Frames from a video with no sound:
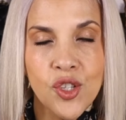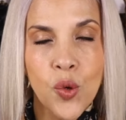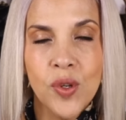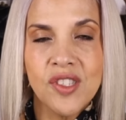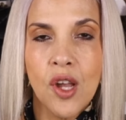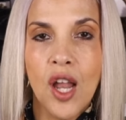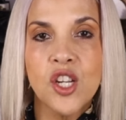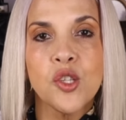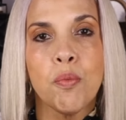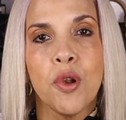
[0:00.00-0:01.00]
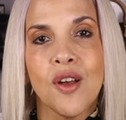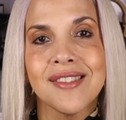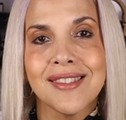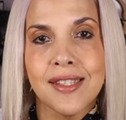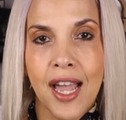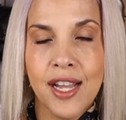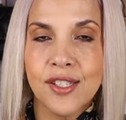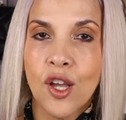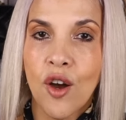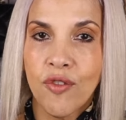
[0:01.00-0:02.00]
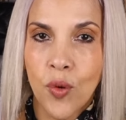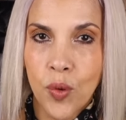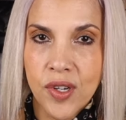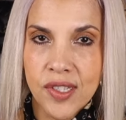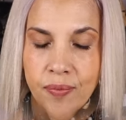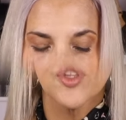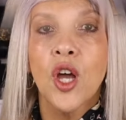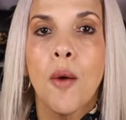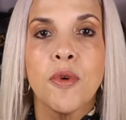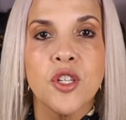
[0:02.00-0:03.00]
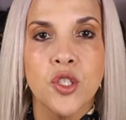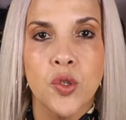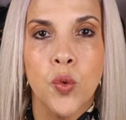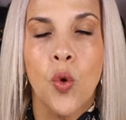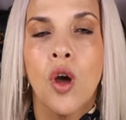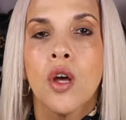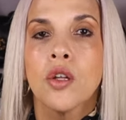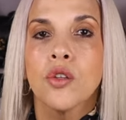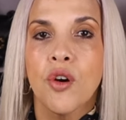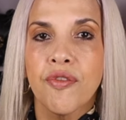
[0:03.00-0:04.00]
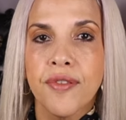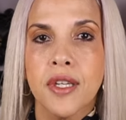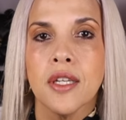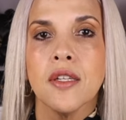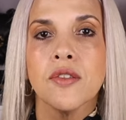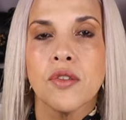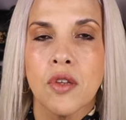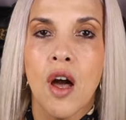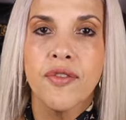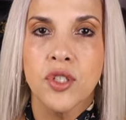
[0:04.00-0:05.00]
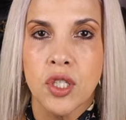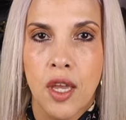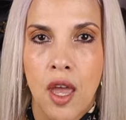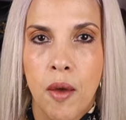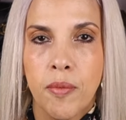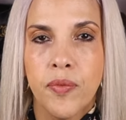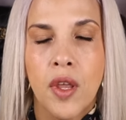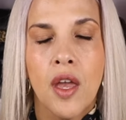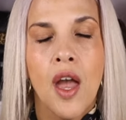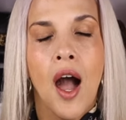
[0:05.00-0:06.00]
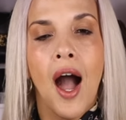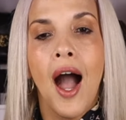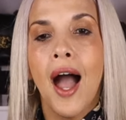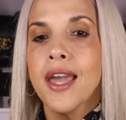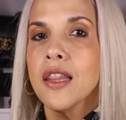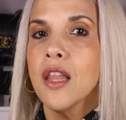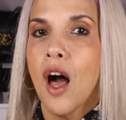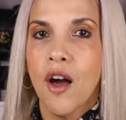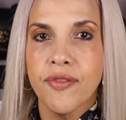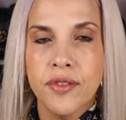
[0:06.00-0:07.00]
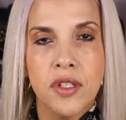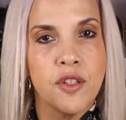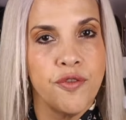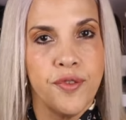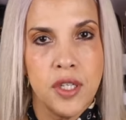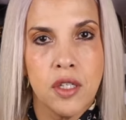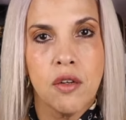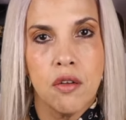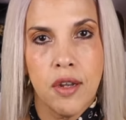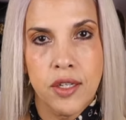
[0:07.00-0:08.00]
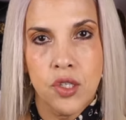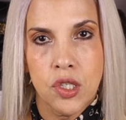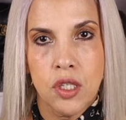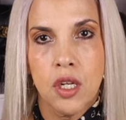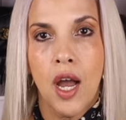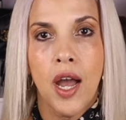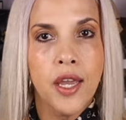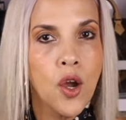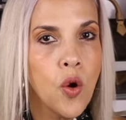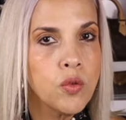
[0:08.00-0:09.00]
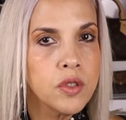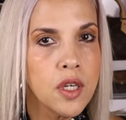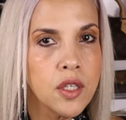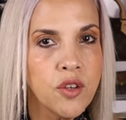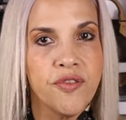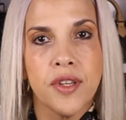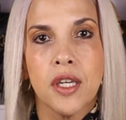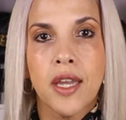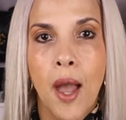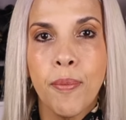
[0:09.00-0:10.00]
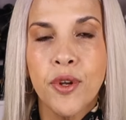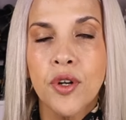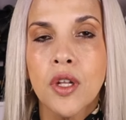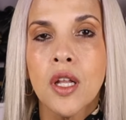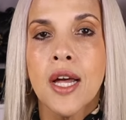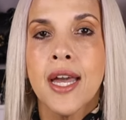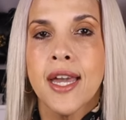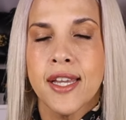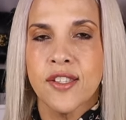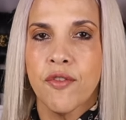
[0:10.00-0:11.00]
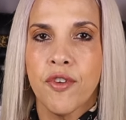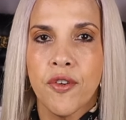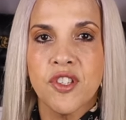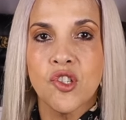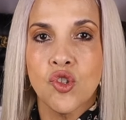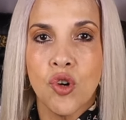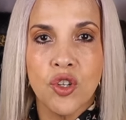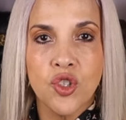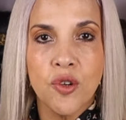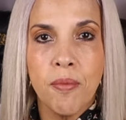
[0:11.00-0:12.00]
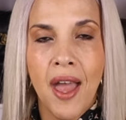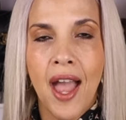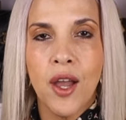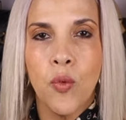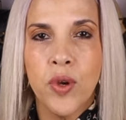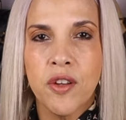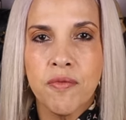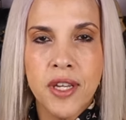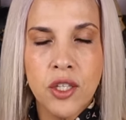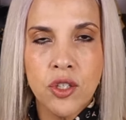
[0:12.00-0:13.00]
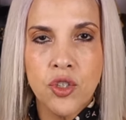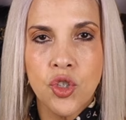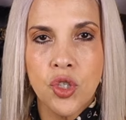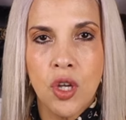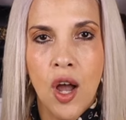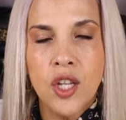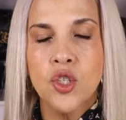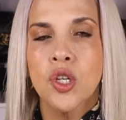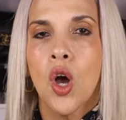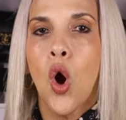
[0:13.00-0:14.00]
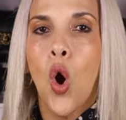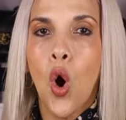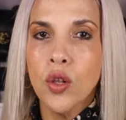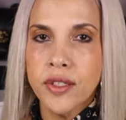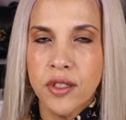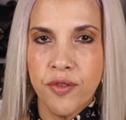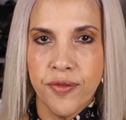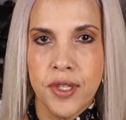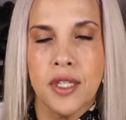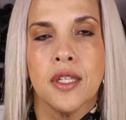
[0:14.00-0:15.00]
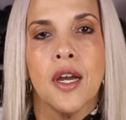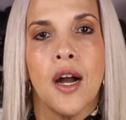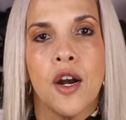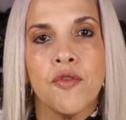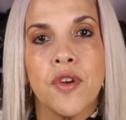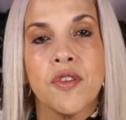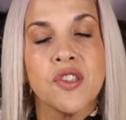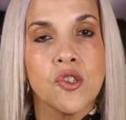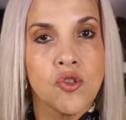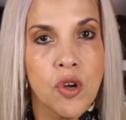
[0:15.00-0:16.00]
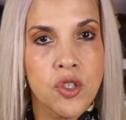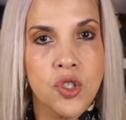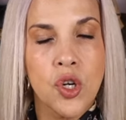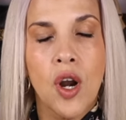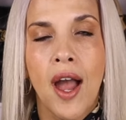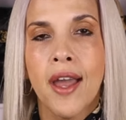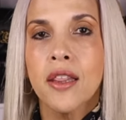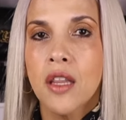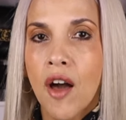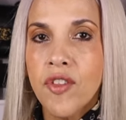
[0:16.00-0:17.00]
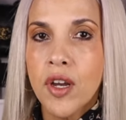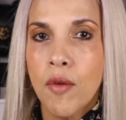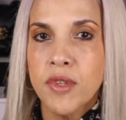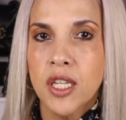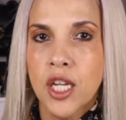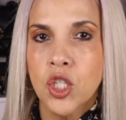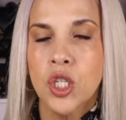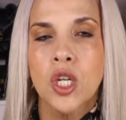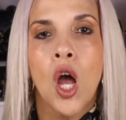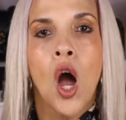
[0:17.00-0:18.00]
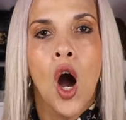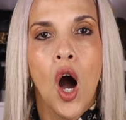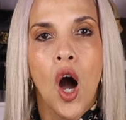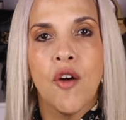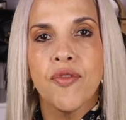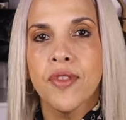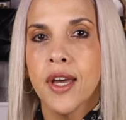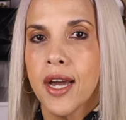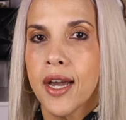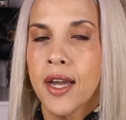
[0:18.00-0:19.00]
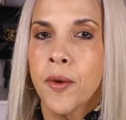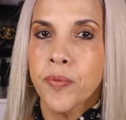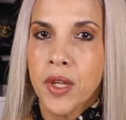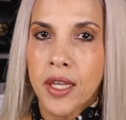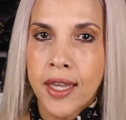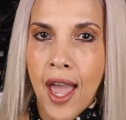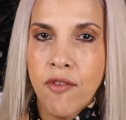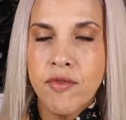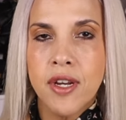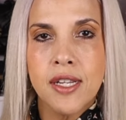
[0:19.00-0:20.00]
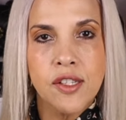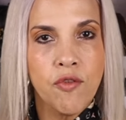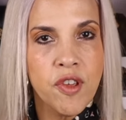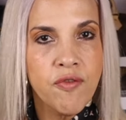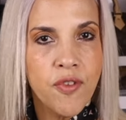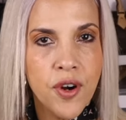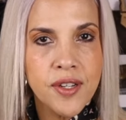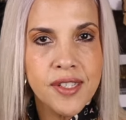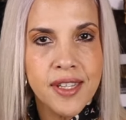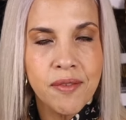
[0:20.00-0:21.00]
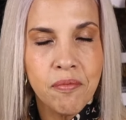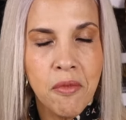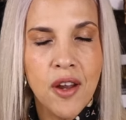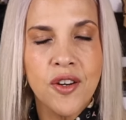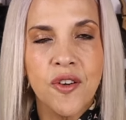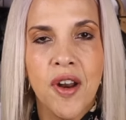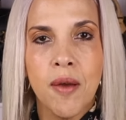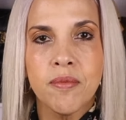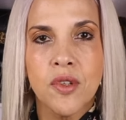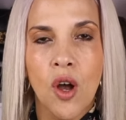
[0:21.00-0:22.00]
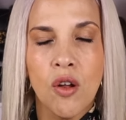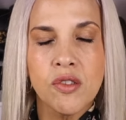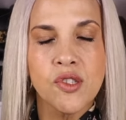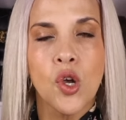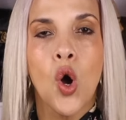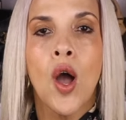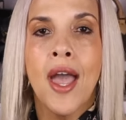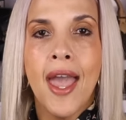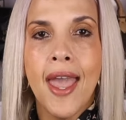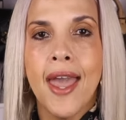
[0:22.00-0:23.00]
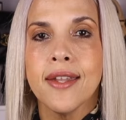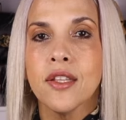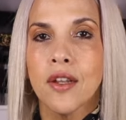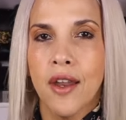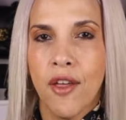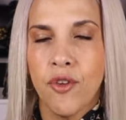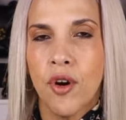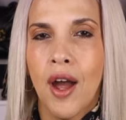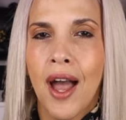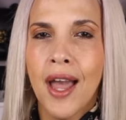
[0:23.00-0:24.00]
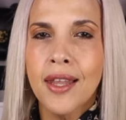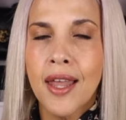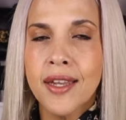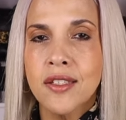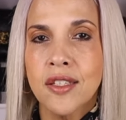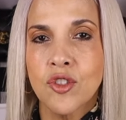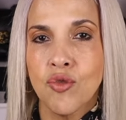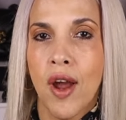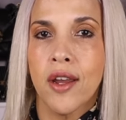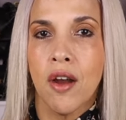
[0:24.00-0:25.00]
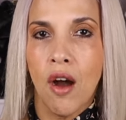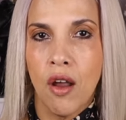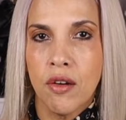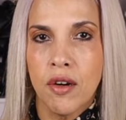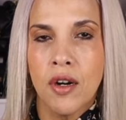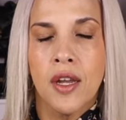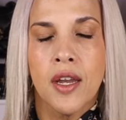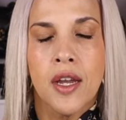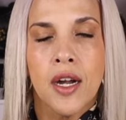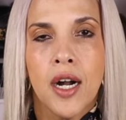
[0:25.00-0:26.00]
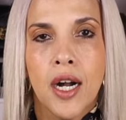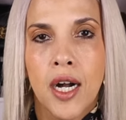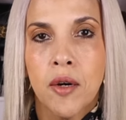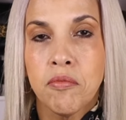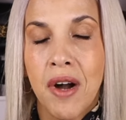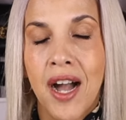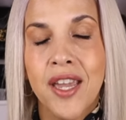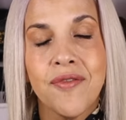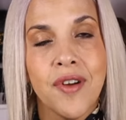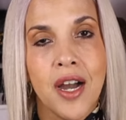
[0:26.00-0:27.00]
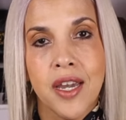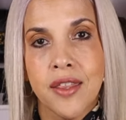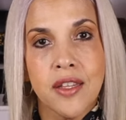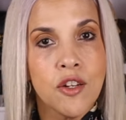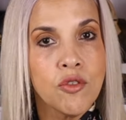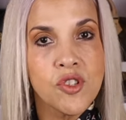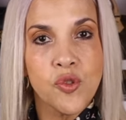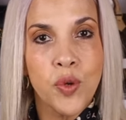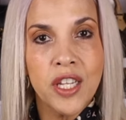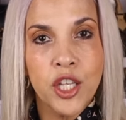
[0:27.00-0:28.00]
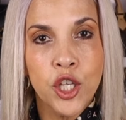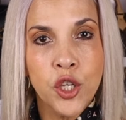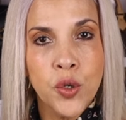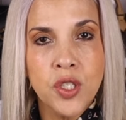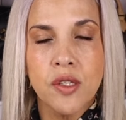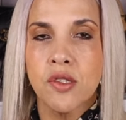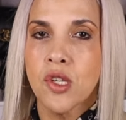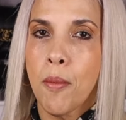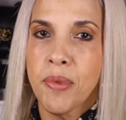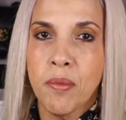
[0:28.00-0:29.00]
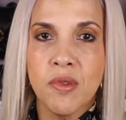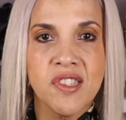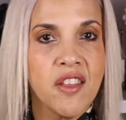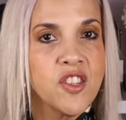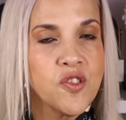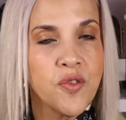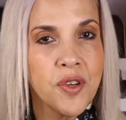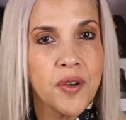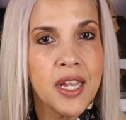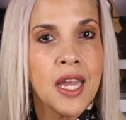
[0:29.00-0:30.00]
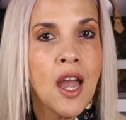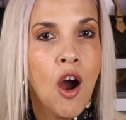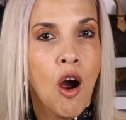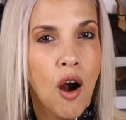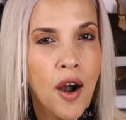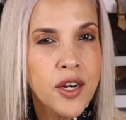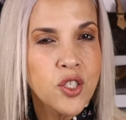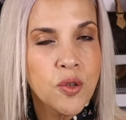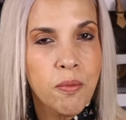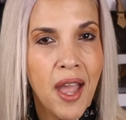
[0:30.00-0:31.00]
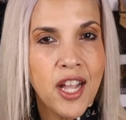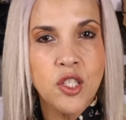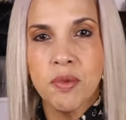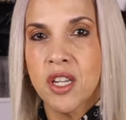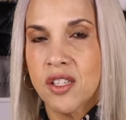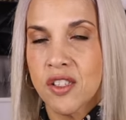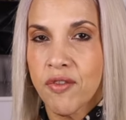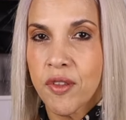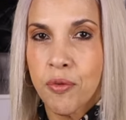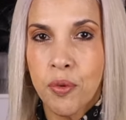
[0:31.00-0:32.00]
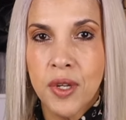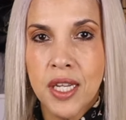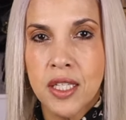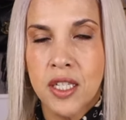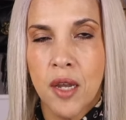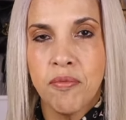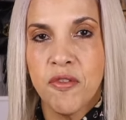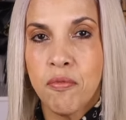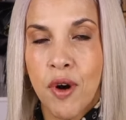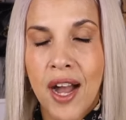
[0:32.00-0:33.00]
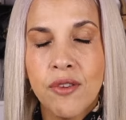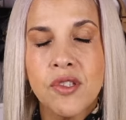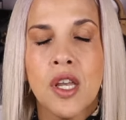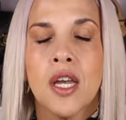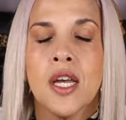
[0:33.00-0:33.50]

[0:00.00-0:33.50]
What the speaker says: US dollars plus tax, of course. Number two, Dauphine Soft GM. I love the Dauphine collection. I own the Dauphine Capital. It's a very structured bag with a vintage touch. All the Dauphine are very structured. I love the combination of the canvas, reverse monogram also, and the leather. I like the tricolor vibe. I think it looks really cute. Some people said it's very hard to match because of the three type of browns,